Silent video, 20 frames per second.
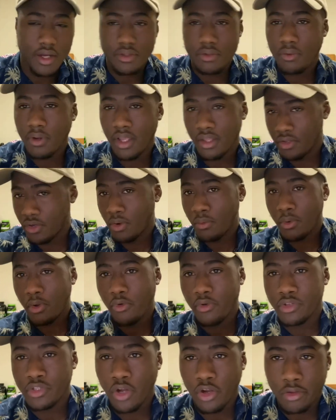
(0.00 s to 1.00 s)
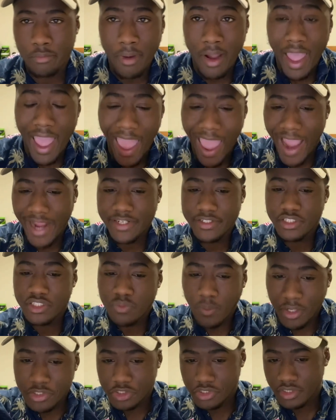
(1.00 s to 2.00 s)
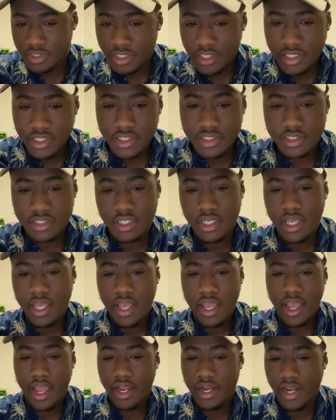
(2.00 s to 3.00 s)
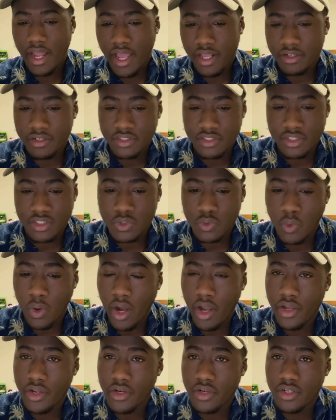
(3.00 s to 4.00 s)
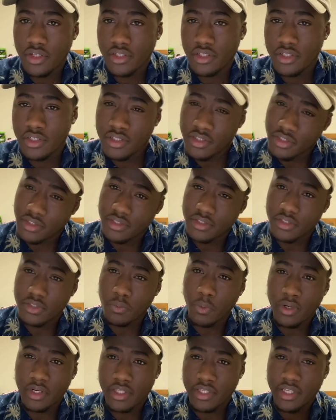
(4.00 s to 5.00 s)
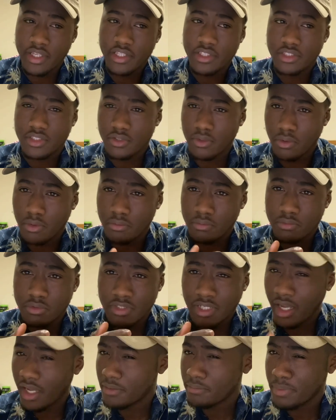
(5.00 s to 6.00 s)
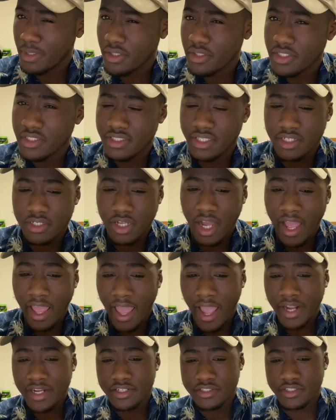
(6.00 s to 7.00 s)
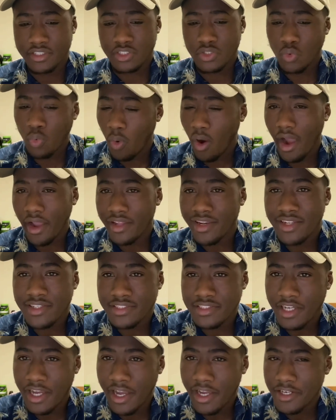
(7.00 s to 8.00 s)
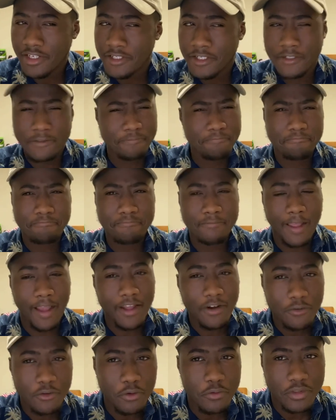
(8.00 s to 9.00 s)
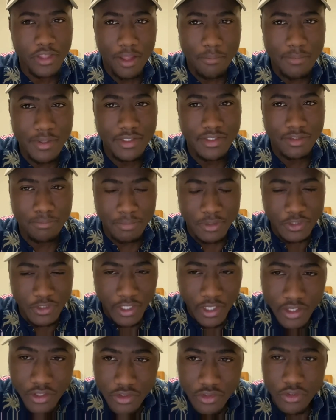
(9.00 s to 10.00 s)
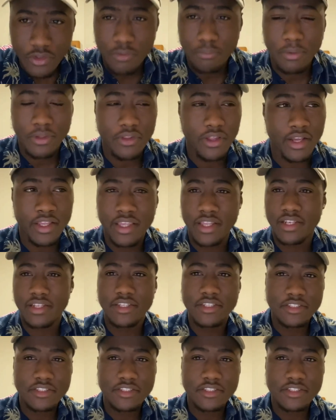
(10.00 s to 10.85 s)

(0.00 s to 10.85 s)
We already talked about Agnes watching the kids, and Agnes is quiet. And one of the kids, or Billy, said Agnes is quiet inside. I don't know what that means in particular, but again,